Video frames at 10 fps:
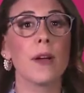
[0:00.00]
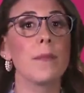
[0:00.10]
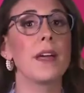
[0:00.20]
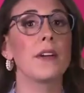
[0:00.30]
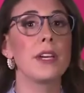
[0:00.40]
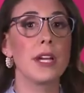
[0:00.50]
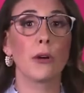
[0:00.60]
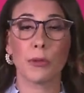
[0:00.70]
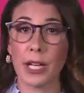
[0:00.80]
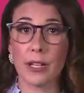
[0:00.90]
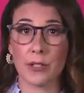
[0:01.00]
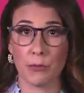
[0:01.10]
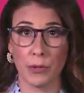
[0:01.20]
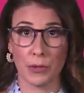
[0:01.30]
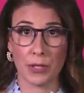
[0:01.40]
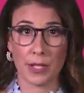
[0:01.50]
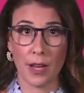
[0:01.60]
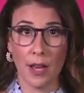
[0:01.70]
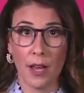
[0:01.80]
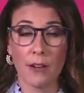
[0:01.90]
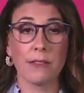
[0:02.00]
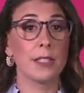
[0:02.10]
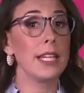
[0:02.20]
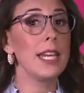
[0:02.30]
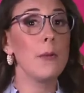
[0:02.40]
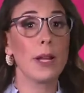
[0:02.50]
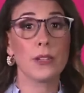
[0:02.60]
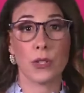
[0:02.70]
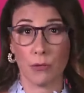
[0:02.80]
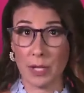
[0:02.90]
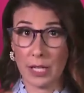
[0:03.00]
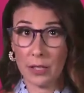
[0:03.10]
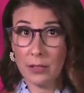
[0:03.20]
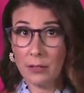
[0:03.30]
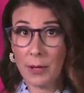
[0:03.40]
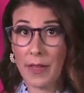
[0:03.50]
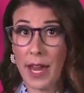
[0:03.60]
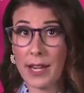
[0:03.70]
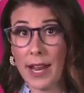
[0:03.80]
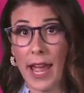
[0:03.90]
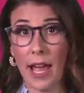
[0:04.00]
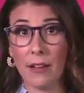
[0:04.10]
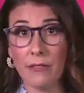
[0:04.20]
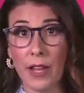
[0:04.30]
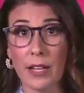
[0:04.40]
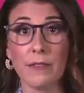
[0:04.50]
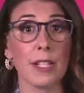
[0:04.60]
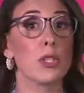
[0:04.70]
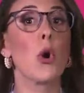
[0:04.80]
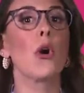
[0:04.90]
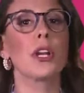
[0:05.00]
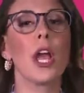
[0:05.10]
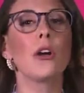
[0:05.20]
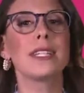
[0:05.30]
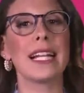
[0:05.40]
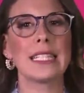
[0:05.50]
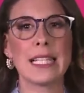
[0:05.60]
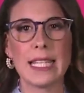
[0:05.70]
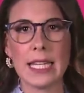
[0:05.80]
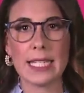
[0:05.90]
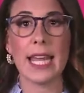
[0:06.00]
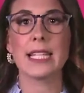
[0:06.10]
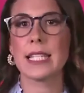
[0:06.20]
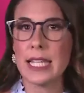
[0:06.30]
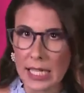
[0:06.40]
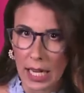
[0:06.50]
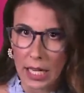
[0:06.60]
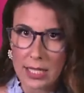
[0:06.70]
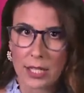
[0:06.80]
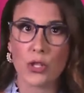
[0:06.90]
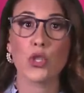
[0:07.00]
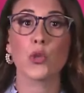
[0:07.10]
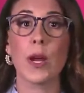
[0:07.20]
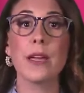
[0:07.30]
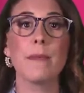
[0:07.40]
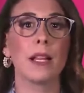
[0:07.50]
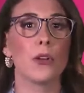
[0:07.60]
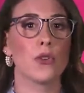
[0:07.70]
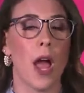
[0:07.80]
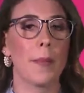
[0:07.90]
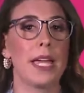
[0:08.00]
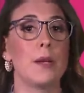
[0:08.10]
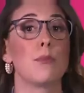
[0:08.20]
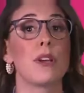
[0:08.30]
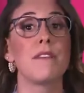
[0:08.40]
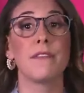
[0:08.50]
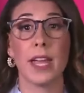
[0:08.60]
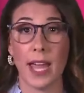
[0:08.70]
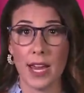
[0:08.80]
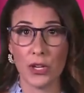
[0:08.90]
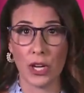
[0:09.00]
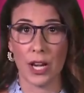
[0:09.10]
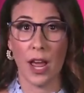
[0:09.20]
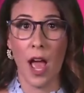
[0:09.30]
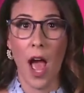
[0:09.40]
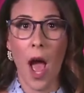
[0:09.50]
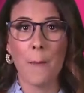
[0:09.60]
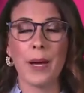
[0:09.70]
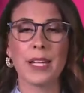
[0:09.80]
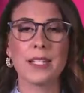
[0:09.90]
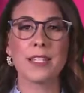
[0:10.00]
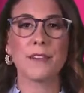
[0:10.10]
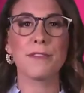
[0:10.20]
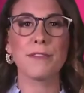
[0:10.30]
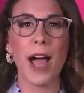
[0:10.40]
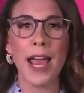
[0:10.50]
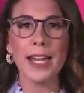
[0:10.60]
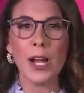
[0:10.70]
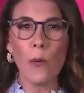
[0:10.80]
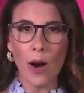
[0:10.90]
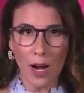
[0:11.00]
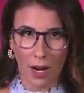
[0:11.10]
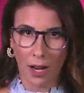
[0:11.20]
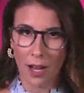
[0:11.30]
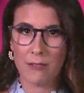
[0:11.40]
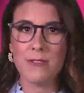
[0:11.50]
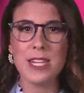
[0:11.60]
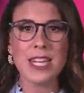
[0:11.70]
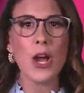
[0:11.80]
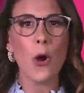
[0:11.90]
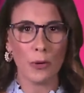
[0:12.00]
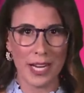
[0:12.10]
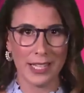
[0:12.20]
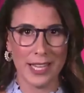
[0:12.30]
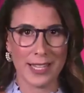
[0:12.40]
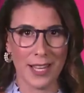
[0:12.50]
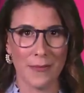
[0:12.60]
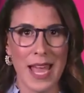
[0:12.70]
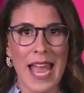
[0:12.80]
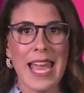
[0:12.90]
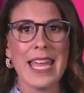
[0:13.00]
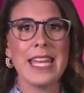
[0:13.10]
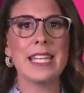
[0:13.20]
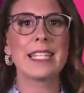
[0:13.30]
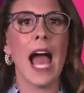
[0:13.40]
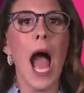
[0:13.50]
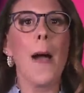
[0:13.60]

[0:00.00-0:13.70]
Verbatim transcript: from their neo-realist roots. Fellini went surreal with eight and a half, and Vittorio De Sica did straight melodrama in Brief Vacation, but a defining work of neo-realism is